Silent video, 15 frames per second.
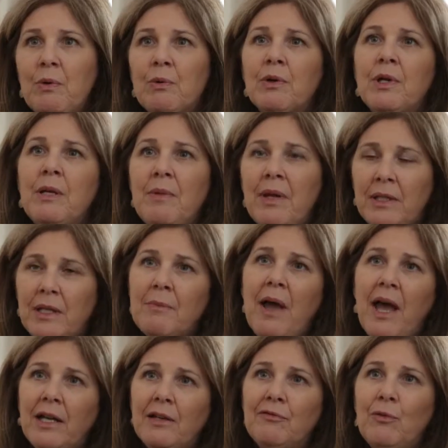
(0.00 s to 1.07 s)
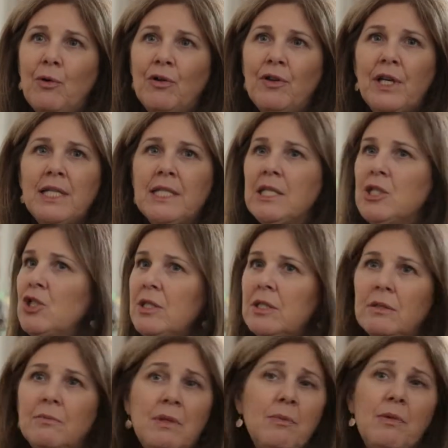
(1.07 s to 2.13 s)
we were emailing back and forth, and I said,
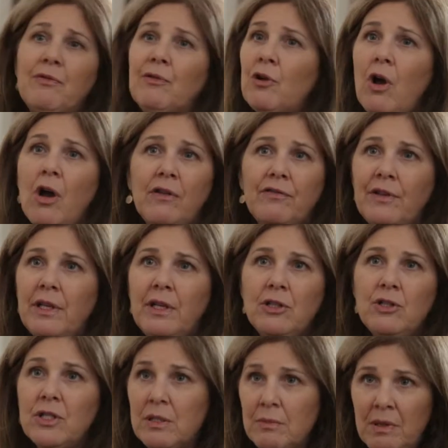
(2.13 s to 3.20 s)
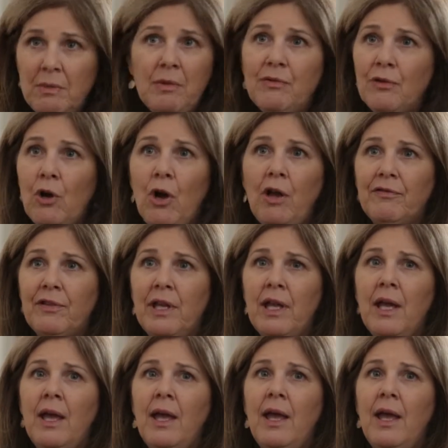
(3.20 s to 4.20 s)
just meet me for coffee. Just meet me for coffee.